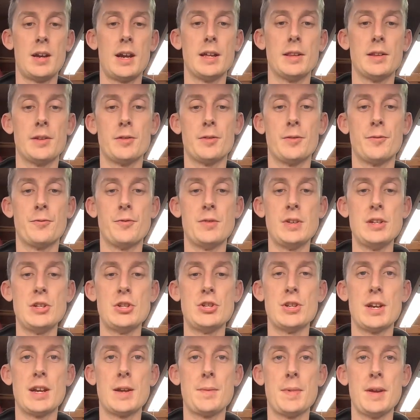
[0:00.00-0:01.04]
a little V
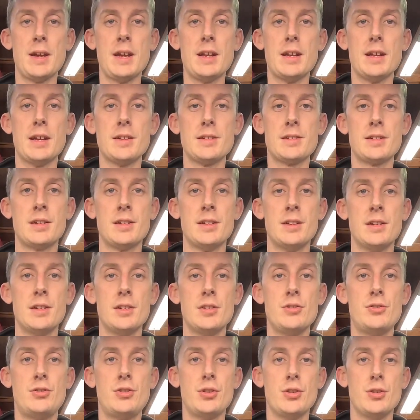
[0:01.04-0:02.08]
shape in it
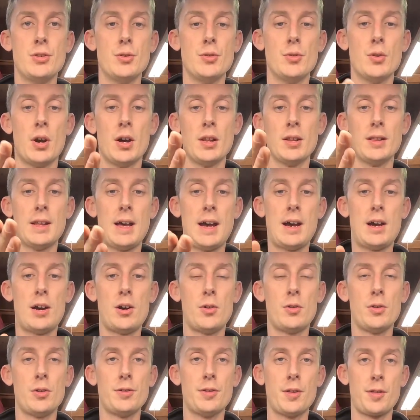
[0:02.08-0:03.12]
to
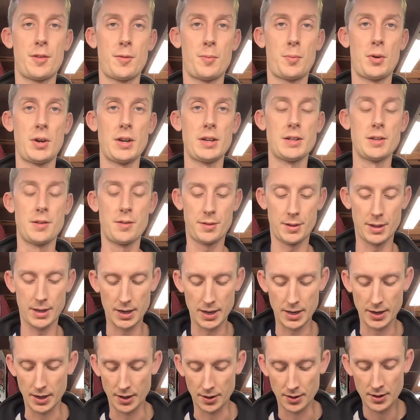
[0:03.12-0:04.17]
allow the spring to sit
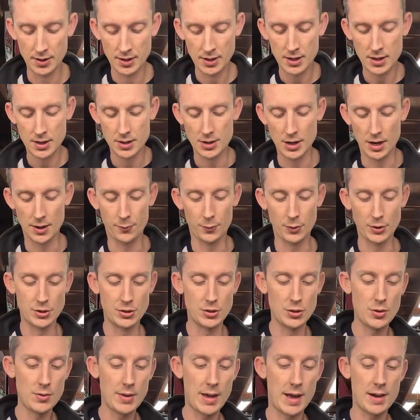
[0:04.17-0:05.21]
in it. Now if we
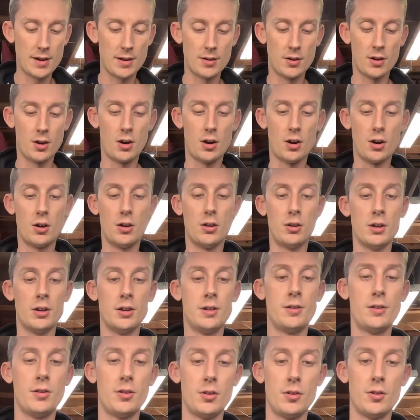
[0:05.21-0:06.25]
do that on all
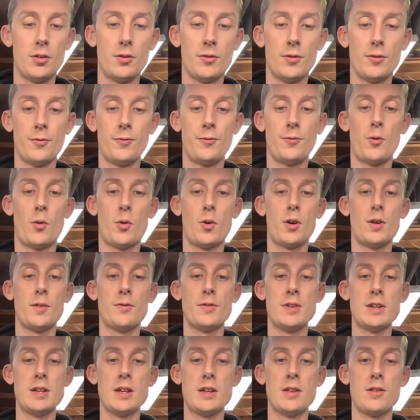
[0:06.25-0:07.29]
4
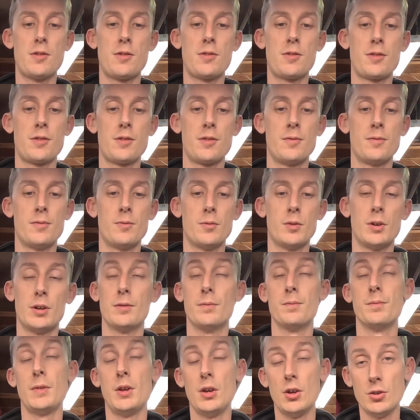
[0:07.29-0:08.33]
of these,
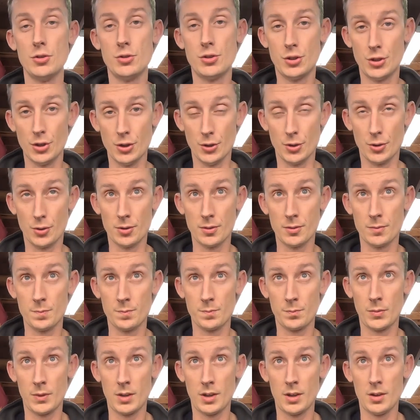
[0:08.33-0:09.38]
well,
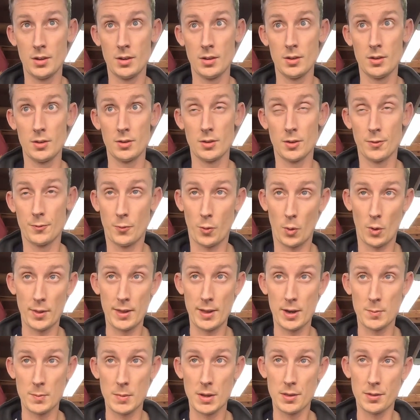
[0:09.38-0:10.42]
4
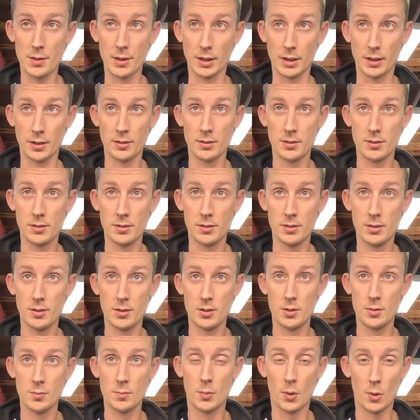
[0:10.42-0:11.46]
that are missing,
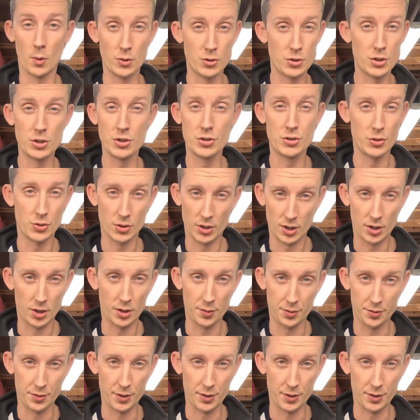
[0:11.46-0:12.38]
but we should just do it on all